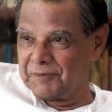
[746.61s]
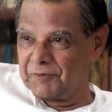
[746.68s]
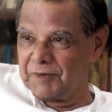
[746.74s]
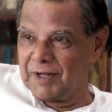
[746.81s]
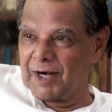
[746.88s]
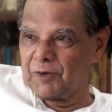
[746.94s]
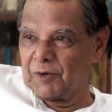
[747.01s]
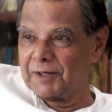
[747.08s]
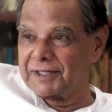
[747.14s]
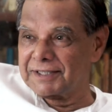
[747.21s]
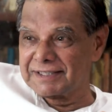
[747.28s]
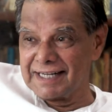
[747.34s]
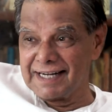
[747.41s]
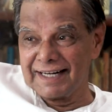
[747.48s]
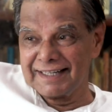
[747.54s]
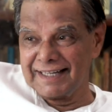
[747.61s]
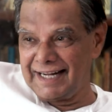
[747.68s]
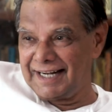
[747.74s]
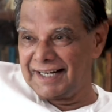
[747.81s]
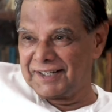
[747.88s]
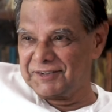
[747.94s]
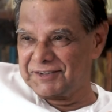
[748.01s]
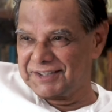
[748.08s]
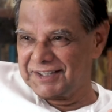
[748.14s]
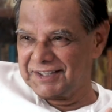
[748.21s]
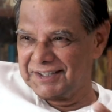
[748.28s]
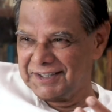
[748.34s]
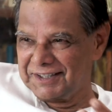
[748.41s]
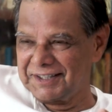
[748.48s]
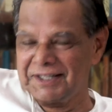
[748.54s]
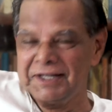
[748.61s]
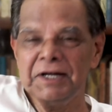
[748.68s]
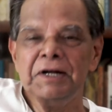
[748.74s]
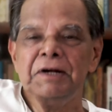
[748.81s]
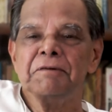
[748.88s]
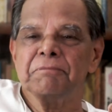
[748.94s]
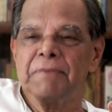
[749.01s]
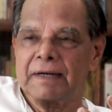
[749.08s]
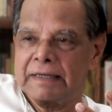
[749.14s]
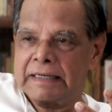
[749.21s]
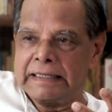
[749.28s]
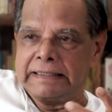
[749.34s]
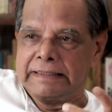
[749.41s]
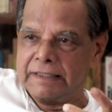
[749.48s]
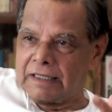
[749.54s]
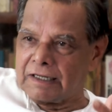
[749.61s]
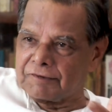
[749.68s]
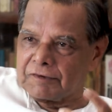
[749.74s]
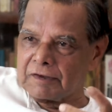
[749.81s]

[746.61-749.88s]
We have to understand that, you see. But here,